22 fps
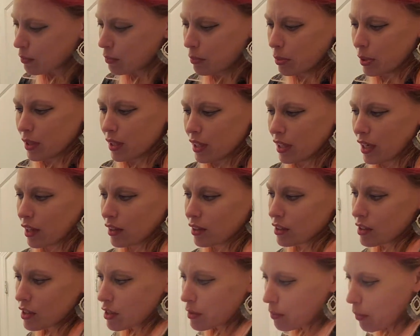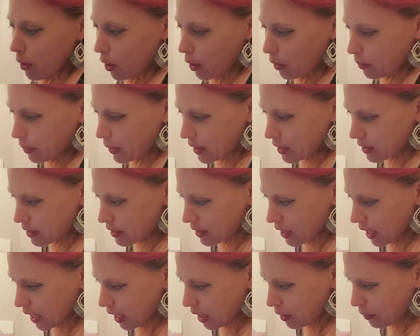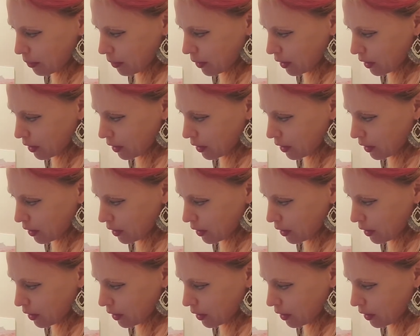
put another small piece of tape